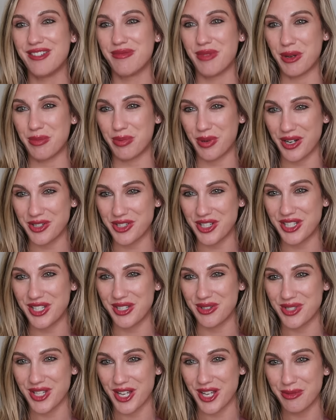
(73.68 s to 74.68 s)
in my
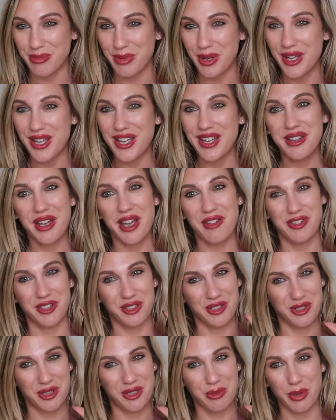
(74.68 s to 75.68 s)
project use up. I've
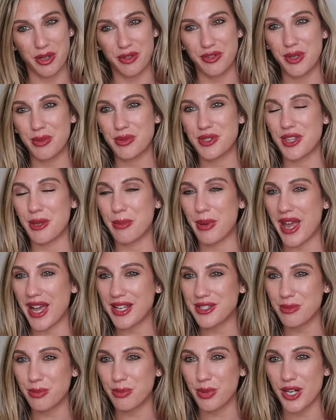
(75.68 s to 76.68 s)
included perfumes in the
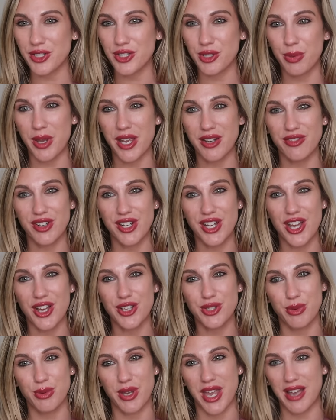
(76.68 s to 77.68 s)
past in project pan
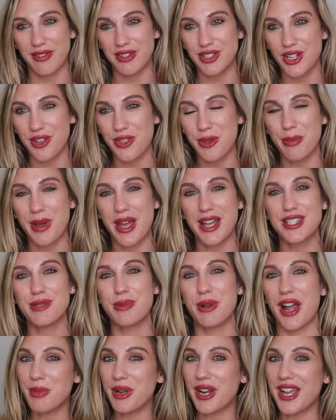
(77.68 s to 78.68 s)
videos. We haven't done the
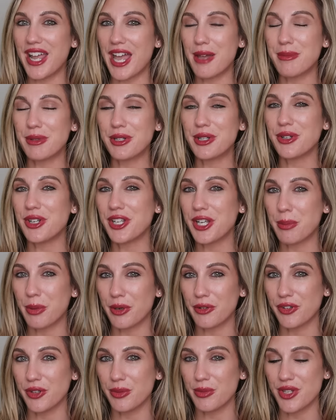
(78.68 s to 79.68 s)
best, but I am including a
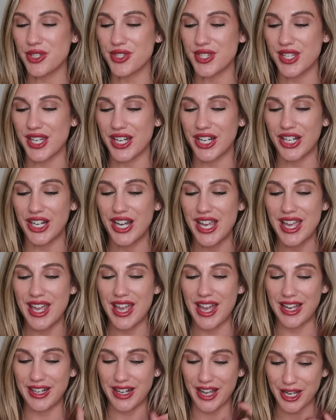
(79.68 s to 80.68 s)
perfume this year
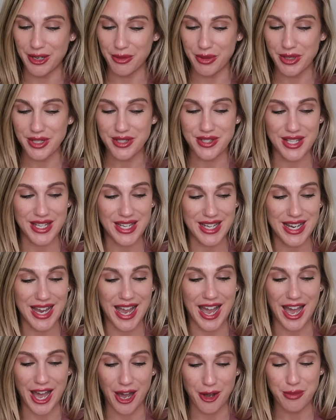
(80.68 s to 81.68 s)
and I want to see
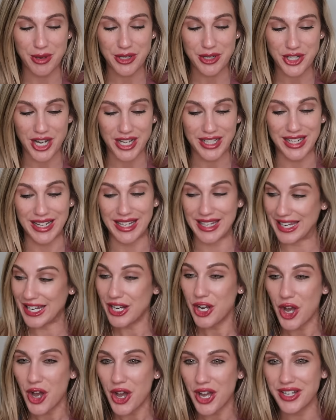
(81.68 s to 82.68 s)
how much I can
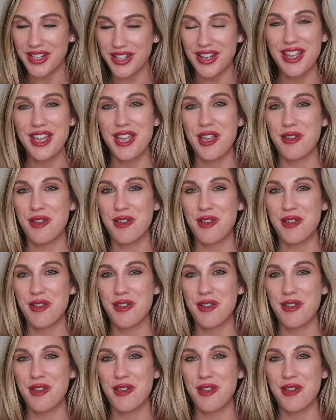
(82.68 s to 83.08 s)
get on